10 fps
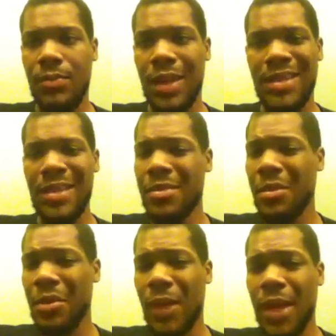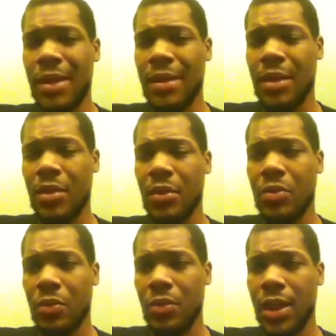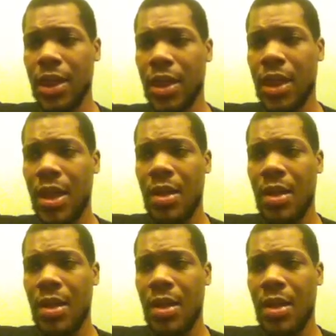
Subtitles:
Not necessarily make it center of the ring,